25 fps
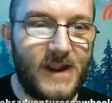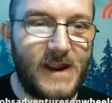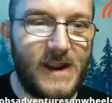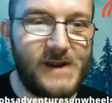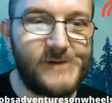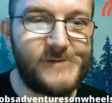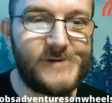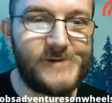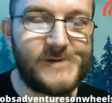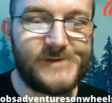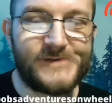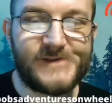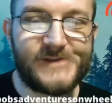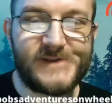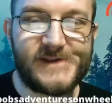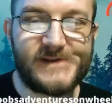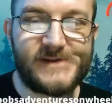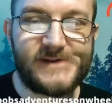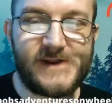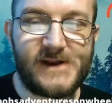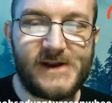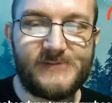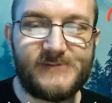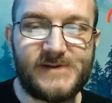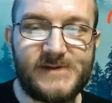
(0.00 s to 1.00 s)
I will say
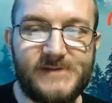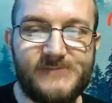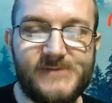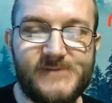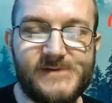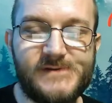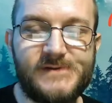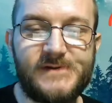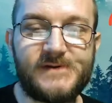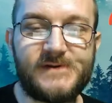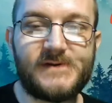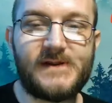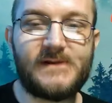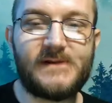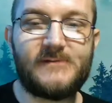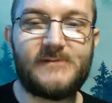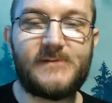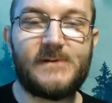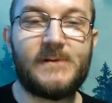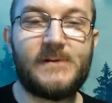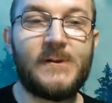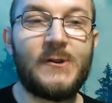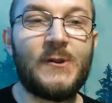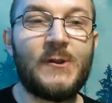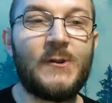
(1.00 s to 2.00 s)
at RV Adventure
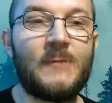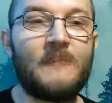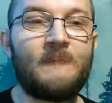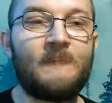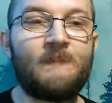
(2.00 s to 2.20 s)
Couple,